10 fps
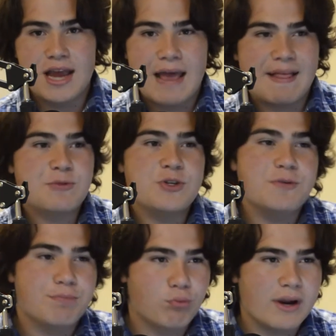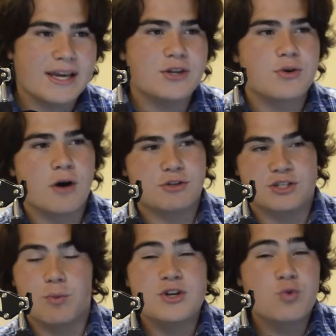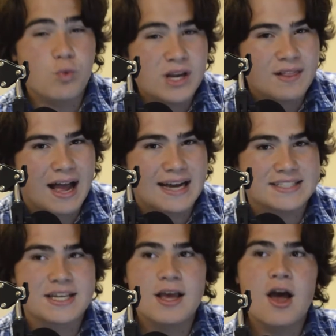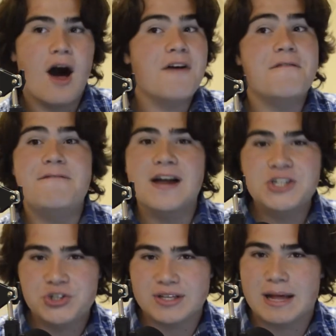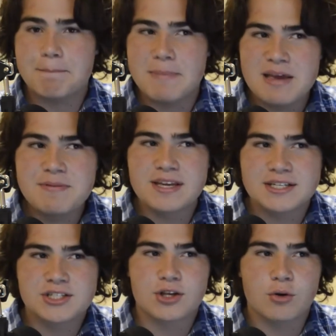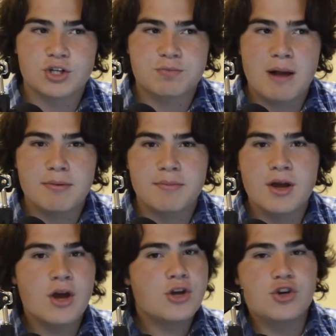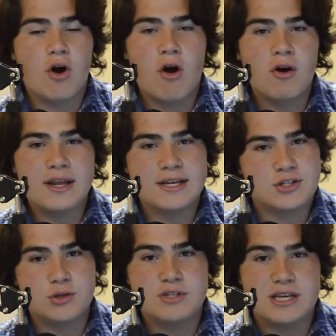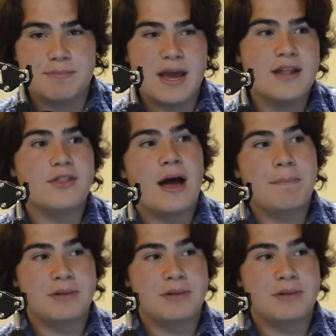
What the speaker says: And that's when you bring in new coaches. And when you realize eventually that maybe it isn't the coach's problem, you're already in too deep. And that